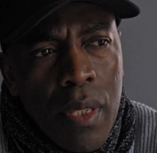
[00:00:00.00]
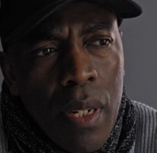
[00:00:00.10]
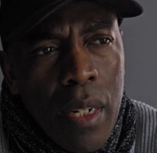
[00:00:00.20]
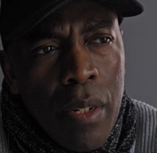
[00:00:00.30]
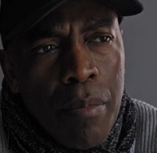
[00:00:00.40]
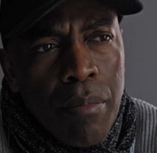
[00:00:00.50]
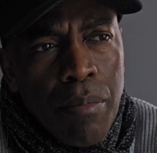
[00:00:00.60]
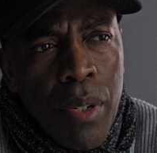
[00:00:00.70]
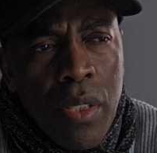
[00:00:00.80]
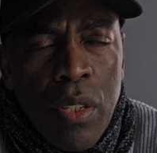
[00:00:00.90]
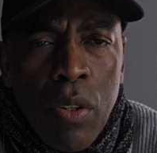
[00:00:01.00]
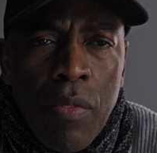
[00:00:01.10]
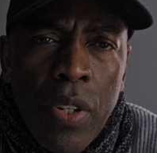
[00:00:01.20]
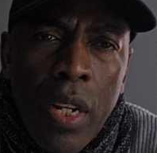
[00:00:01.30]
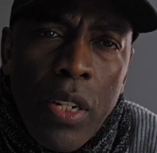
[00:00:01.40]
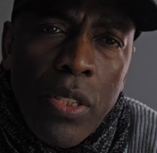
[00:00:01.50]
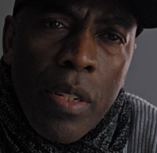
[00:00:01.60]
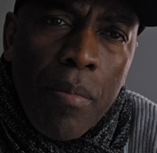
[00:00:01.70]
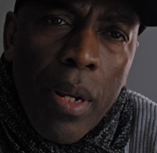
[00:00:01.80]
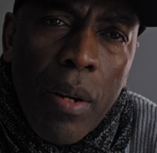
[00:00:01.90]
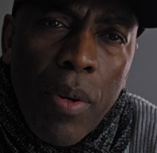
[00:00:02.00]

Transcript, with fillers: Now you press the notification bell.